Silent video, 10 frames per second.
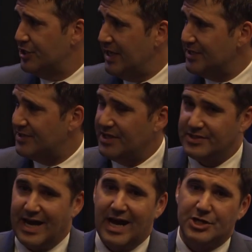Is this
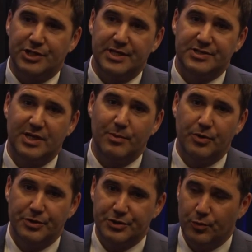actually
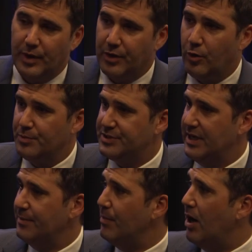similar to what
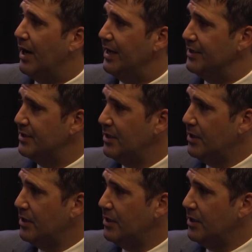homestake mined?